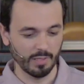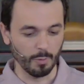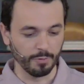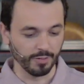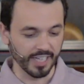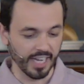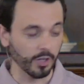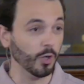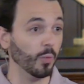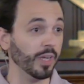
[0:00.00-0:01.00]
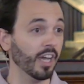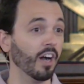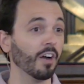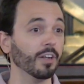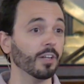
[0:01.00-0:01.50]
when we forget who we
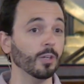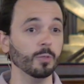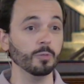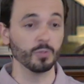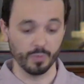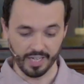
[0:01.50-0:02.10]
are and whose we